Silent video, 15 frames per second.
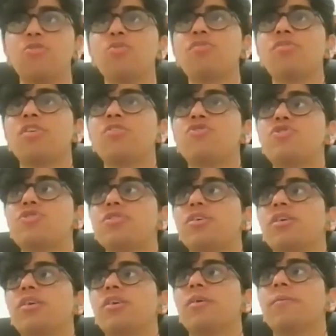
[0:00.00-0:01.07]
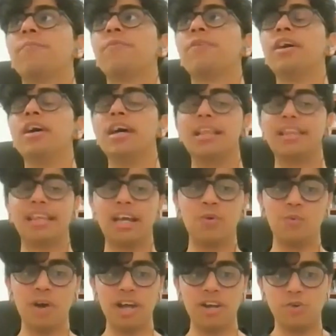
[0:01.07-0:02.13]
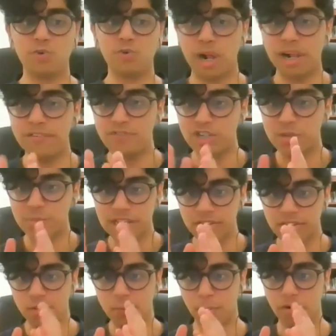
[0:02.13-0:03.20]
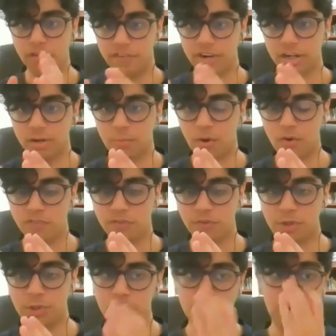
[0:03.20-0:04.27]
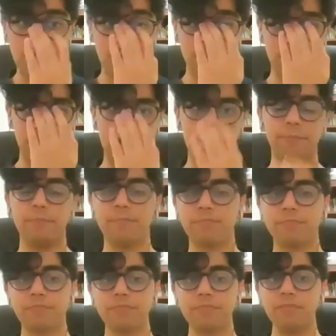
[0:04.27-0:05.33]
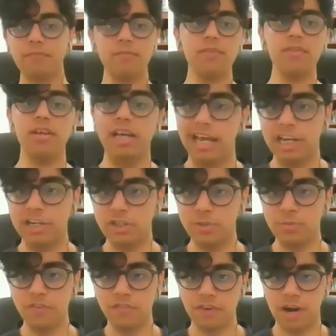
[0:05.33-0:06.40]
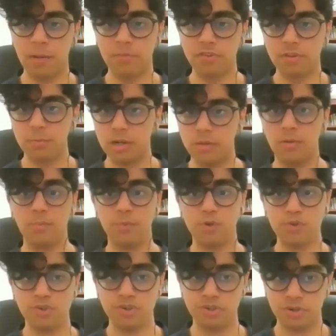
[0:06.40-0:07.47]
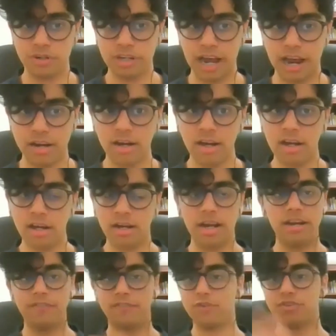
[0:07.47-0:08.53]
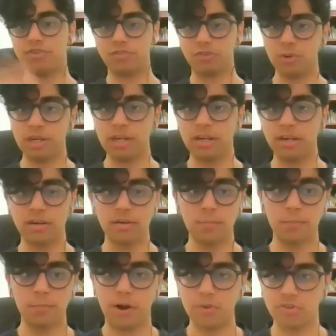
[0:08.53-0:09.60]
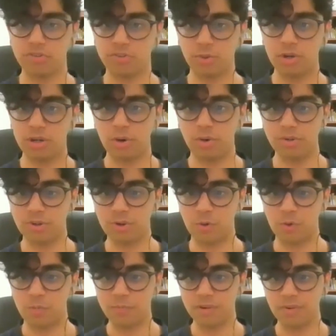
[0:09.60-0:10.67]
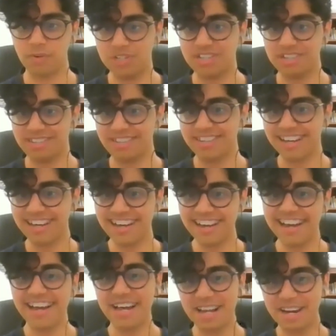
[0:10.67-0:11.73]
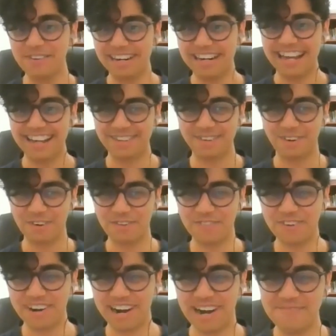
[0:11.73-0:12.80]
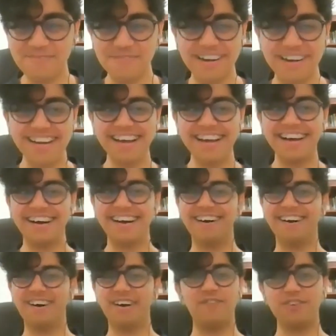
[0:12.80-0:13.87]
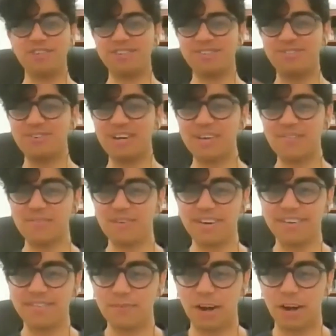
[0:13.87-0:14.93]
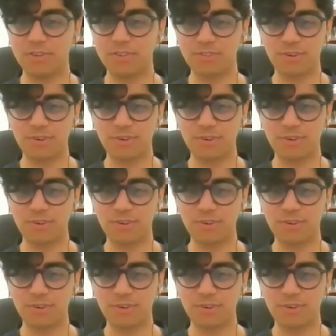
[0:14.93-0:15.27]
no such thing where 12 GB is the perfect amount for you because like 8 GB of RAM is the minimum you should get, right? If you're just doing browser scrolling on Chrome, it takes a lot of your RAM. But if you're just doing browser